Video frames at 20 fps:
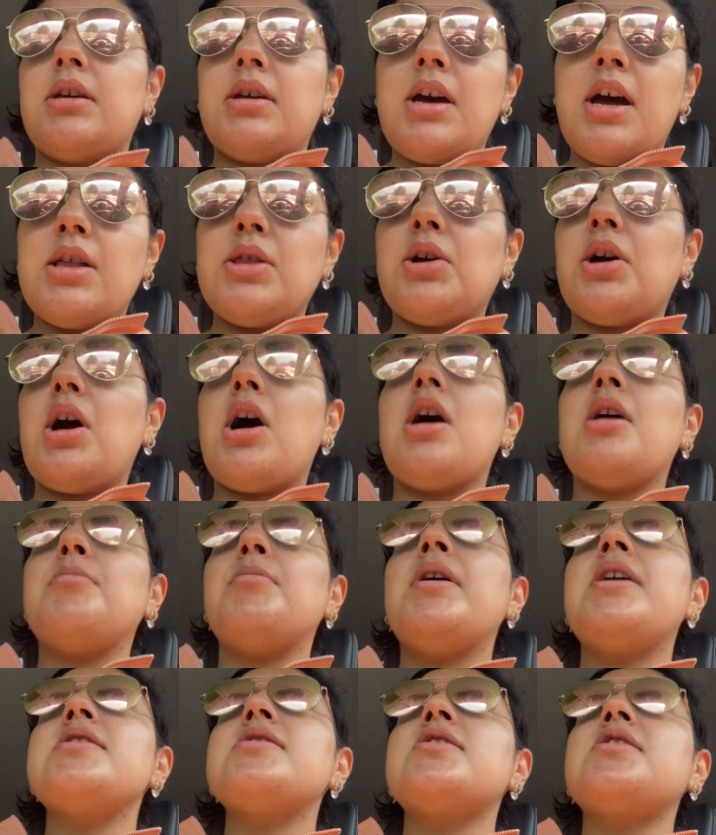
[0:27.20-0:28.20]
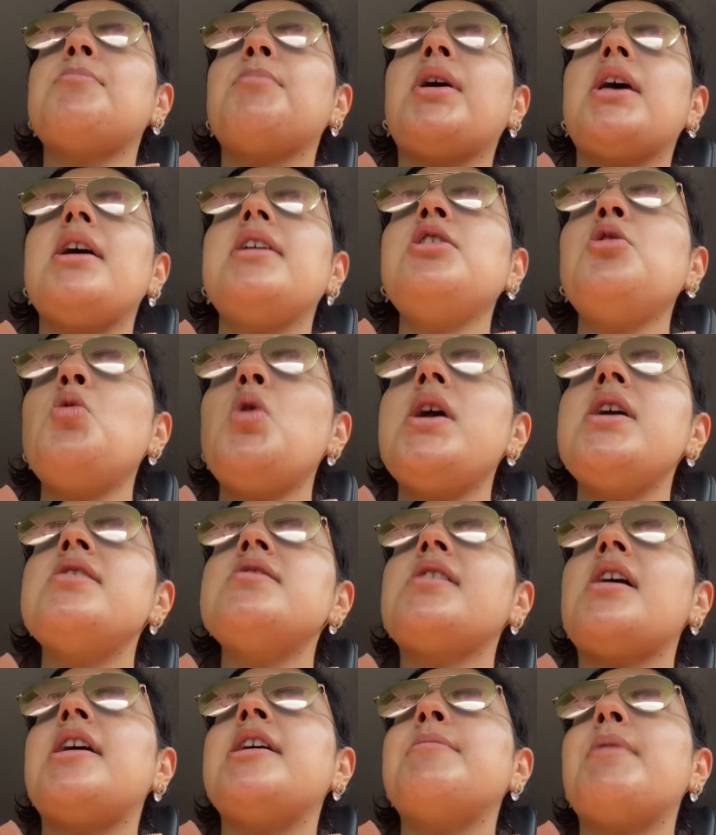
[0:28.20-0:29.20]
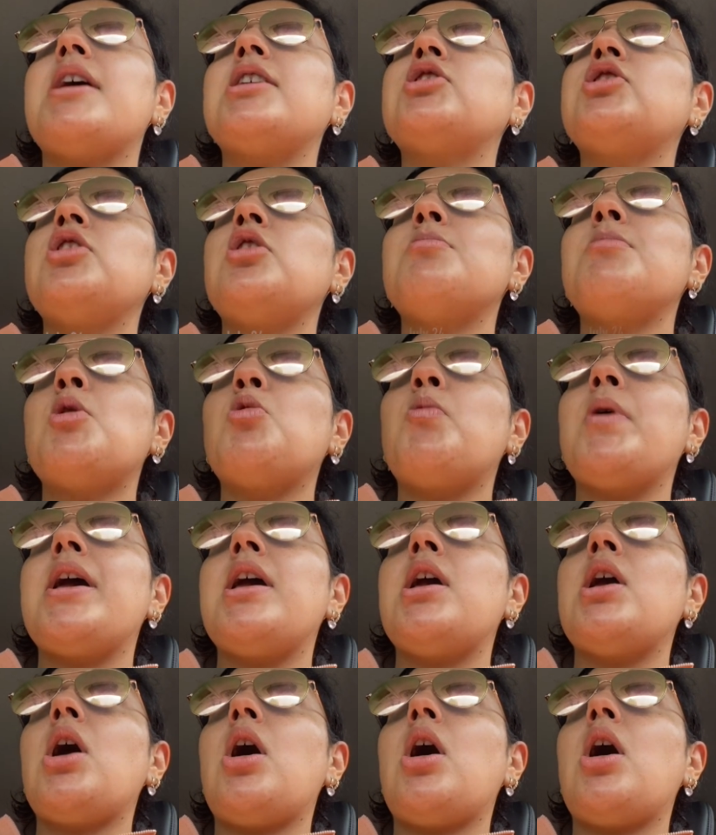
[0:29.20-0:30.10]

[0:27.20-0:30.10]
i look a hot mess but anyways i am actually on my way